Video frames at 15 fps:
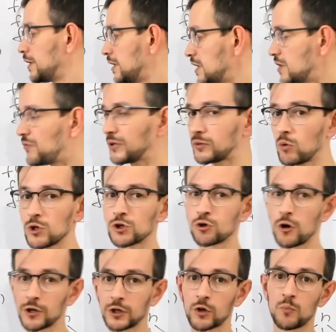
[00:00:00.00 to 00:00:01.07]
If it was
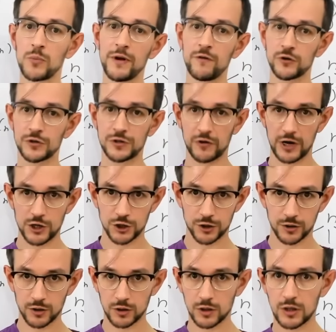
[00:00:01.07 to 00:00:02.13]
sorted on previous
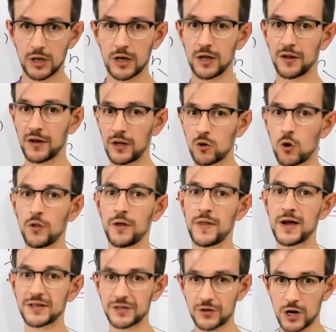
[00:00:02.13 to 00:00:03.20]
iteration, then on the
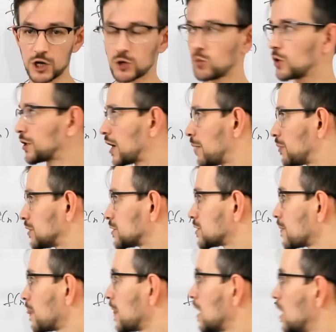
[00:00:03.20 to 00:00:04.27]
next iteration what
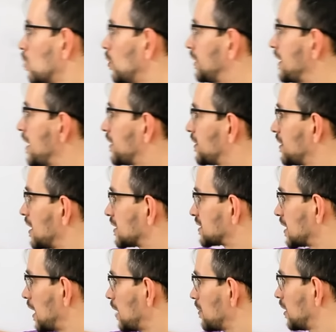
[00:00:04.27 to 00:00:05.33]
happens? We take the
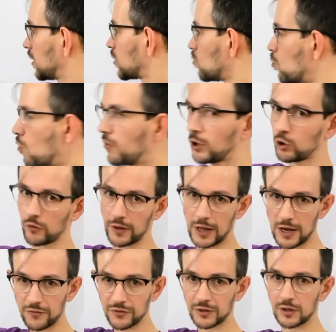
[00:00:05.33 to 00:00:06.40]
next element, move it to the
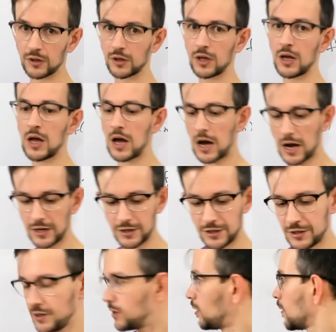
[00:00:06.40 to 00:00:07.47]
left
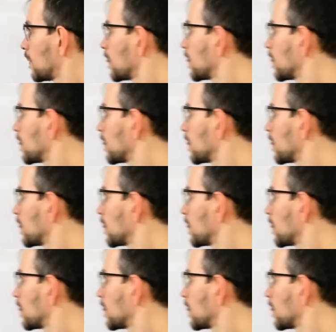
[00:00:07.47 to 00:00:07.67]
until,